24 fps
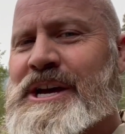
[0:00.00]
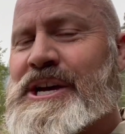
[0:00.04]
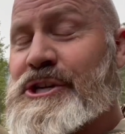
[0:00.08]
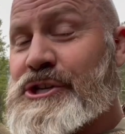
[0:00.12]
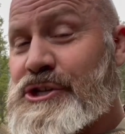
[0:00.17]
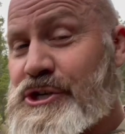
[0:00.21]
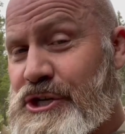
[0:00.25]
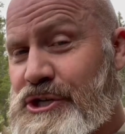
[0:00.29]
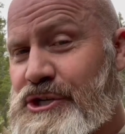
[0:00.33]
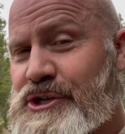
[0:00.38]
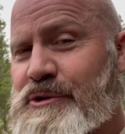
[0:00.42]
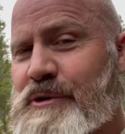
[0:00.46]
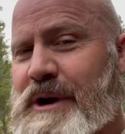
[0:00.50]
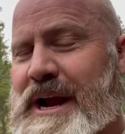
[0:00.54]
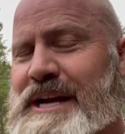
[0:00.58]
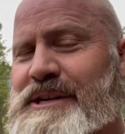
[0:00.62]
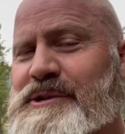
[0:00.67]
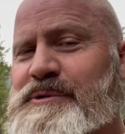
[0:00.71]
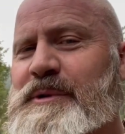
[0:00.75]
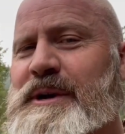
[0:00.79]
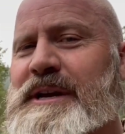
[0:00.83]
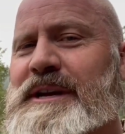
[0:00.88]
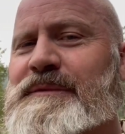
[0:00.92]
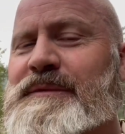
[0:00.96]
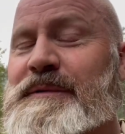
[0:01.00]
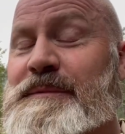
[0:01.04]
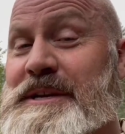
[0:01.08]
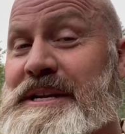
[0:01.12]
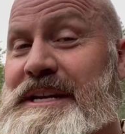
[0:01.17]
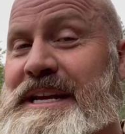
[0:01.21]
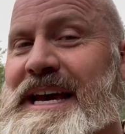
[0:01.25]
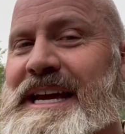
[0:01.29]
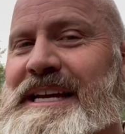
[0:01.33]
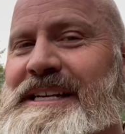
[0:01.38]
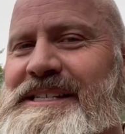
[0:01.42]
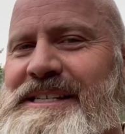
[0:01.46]
just graduated from the
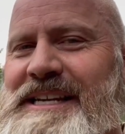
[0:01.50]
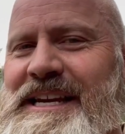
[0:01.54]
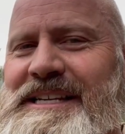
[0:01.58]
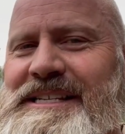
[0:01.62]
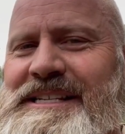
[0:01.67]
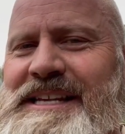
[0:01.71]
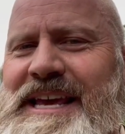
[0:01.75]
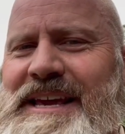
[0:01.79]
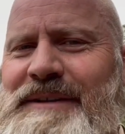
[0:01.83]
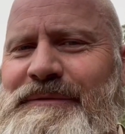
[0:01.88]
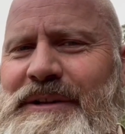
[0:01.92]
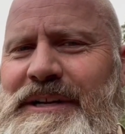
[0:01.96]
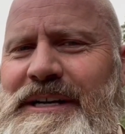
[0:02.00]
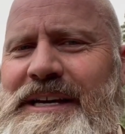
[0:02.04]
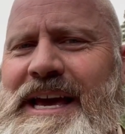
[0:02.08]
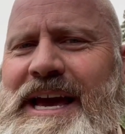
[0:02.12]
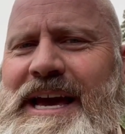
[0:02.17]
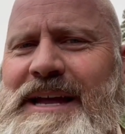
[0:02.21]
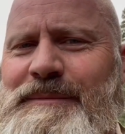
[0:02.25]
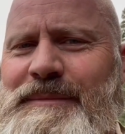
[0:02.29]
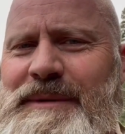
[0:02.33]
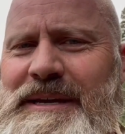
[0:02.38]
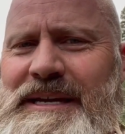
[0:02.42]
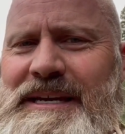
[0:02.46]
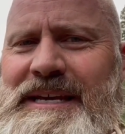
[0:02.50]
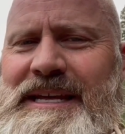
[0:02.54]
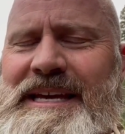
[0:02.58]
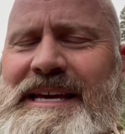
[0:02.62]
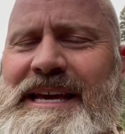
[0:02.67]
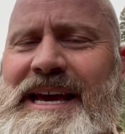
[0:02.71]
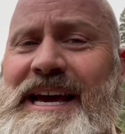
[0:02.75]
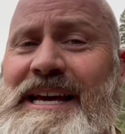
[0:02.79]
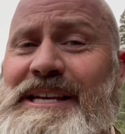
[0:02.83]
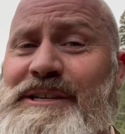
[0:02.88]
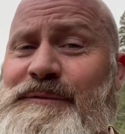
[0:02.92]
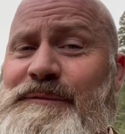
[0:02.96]
United States Naval Academy, and he
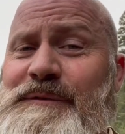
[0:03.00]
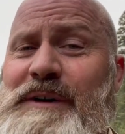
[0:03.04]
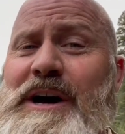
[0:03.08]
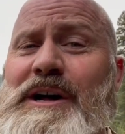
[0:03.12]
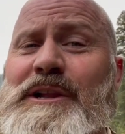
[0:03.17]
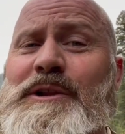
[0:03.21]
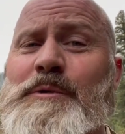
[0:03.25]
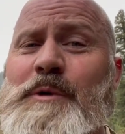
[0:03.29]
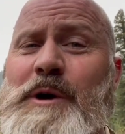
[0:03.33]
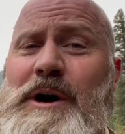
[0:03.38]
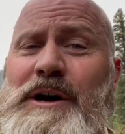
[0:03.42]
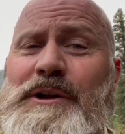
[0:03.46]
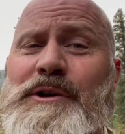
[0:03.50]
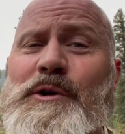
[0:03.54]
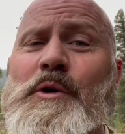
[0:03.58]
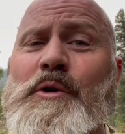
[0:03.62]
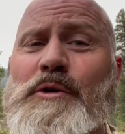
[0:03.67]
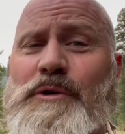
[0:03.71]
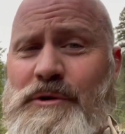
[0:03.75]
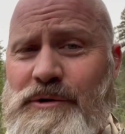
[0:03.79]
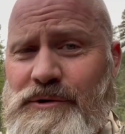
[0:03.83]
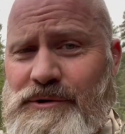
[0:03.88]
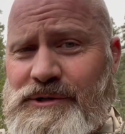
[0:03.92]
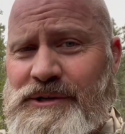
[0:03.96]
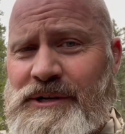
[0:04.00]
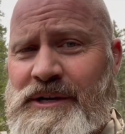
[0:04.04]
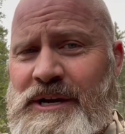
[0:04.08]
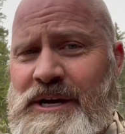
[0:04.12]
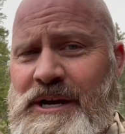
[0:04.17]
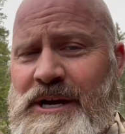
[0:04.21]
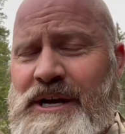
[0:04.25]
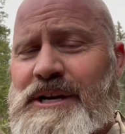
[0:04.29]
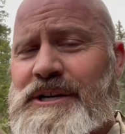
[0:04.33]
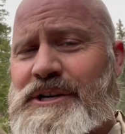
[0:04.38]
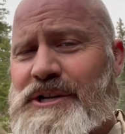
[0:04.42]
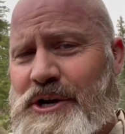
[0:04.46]
has follow on orders
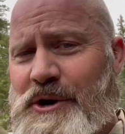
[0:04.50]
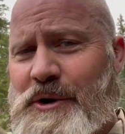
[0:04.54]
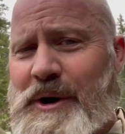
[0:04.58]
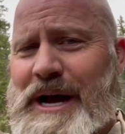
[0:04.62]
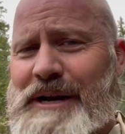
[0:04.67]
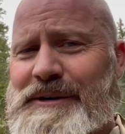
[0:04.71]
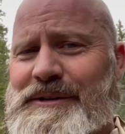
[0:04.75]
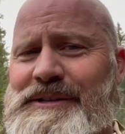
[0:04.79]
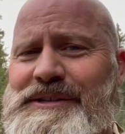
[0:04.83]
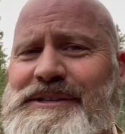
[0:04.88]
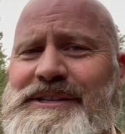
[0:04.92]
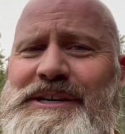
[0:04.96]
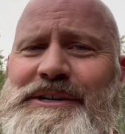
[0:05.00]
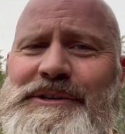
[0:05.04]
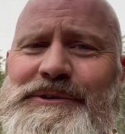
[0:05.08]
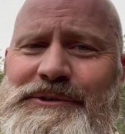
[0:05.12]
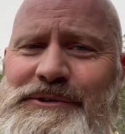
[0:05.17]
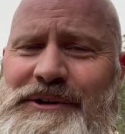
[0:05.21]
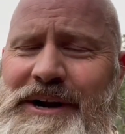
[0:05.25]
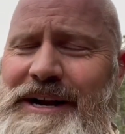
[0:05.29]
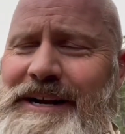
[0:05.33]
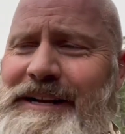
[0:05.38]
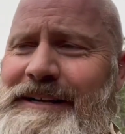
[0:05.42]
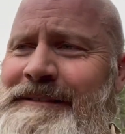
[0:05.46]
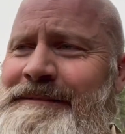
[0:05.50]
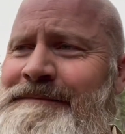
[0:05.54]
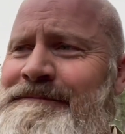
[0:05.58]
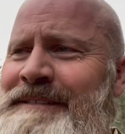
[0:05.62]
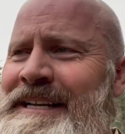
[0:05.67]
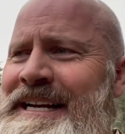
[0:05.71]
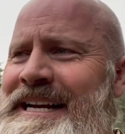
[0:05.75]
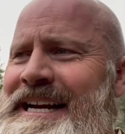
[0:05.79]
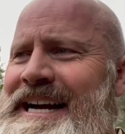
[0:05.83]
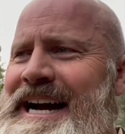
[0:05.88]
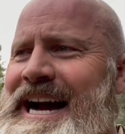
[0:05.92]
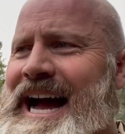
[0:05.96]
to go out to SEAL training.
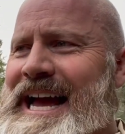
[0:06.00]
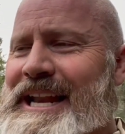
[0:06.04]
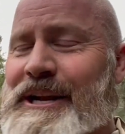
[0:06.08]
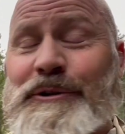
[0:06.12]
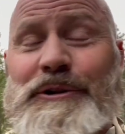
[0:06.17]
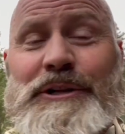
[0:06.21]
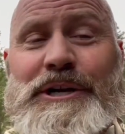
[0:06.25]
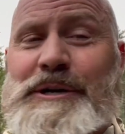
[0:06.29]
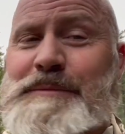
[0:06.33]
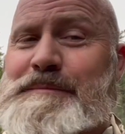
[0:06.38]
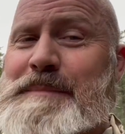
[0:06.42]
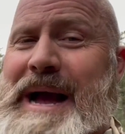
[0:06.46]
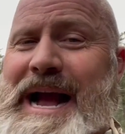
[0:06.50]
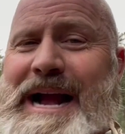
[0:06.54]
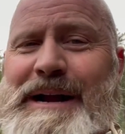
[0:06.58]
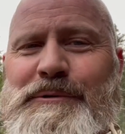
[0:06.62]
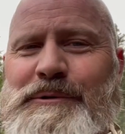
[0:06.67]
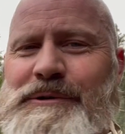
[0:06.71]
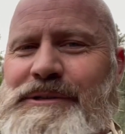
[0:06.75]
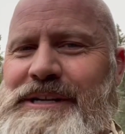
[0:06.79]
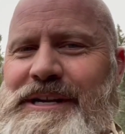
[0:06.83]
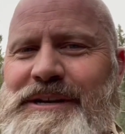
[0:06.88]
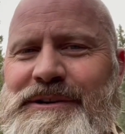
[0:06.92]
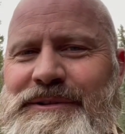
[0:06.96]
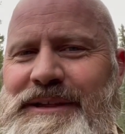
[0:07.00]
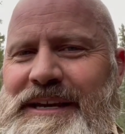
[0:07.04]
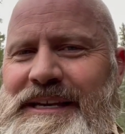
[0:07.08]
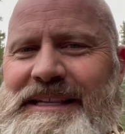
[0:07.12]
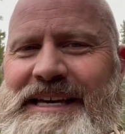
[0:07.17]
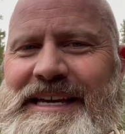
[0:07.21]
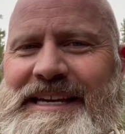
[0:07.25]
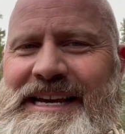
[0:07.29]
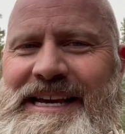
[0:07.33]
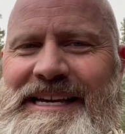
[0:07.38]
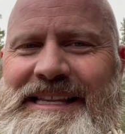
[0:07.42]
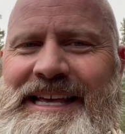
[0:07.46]
I don't look backwards. I don't think
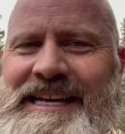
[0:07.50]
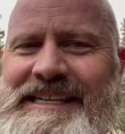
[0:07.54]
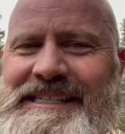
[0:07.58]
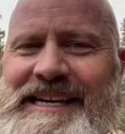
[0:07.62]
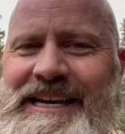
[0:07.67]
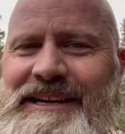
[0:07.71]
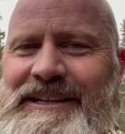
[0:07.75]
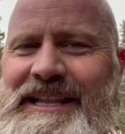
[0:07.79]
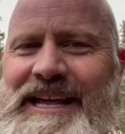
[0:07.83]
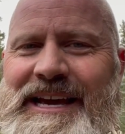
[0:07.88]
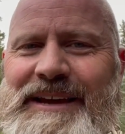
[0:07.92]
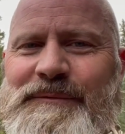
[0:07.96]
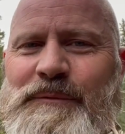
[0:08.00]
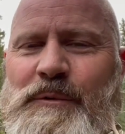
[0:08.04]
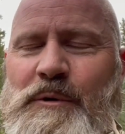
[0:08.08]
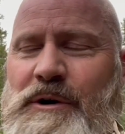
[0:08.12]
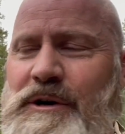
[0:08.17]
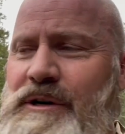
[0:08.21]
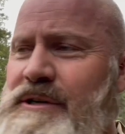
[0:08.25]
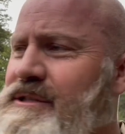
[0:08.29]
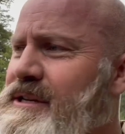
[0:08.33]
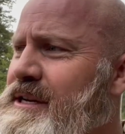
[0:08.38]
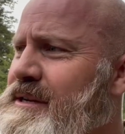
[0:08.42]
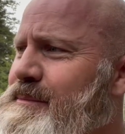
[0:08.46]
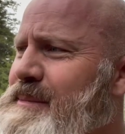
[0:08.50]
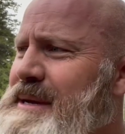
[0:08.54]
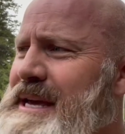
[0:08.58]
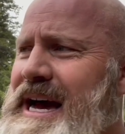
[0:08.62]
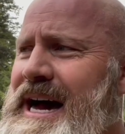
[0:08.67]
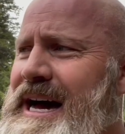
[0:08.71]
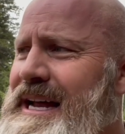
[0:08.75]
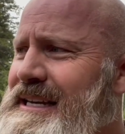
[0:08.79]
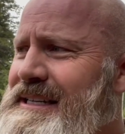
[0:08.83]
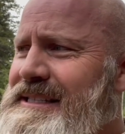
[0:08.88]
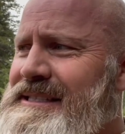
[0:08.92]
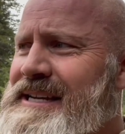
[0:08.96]
that that's how life works. And to be
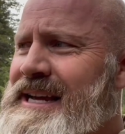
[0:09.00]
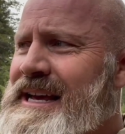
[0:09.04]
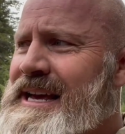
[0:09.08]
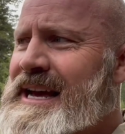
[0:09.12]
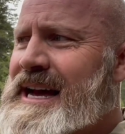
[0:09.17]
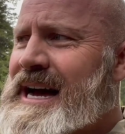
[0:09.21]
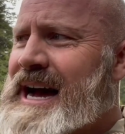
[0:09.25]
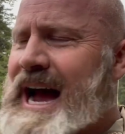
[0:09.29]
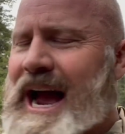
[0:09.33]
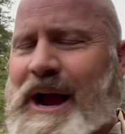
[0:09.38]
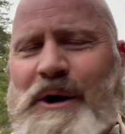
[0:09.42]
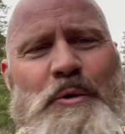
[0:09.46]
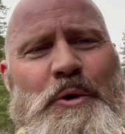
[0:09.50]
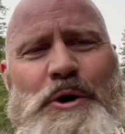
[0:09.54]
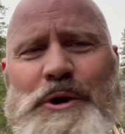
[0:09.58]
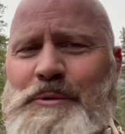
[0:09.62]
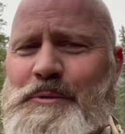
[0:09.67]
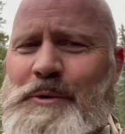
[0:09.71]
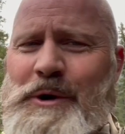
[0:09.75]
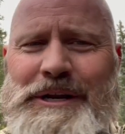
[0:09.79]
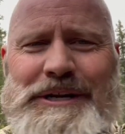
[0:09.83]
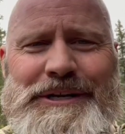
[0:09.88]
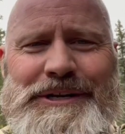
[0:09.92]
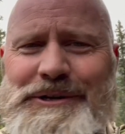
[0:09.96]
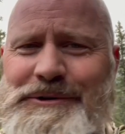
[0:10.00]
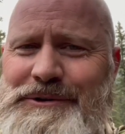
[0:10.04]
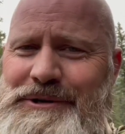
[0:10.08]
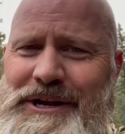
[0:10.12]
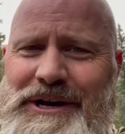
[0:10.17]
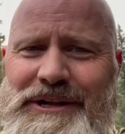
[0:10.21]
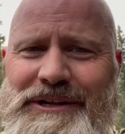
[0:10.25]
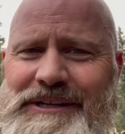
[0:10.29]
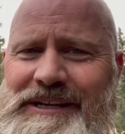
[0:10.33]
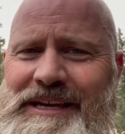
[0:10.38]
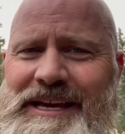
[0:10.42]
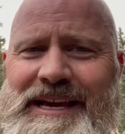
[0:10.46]
honest, I wouldn't want to do it
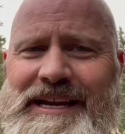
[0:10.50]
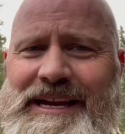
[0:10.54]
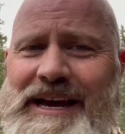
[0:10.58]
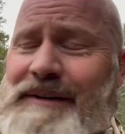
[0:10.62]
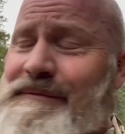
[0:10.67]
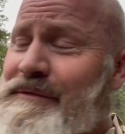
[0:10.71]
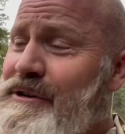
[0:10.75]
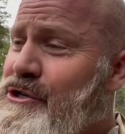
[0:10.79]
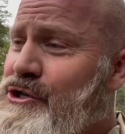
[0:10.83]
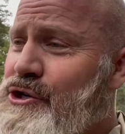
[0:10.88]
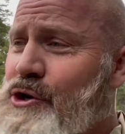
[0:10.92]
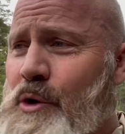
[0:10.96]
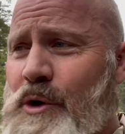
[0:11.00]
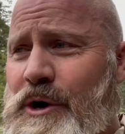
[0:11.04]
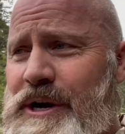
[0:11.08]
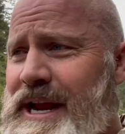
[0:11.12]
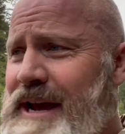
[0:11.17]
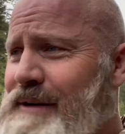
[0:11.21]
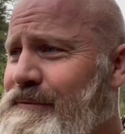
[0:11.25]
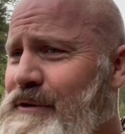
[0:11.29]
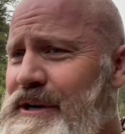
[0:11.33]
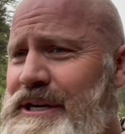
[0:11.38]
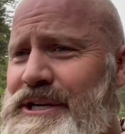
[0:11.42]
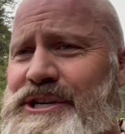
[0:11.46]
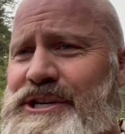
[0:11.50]
all again. I've enjoyed every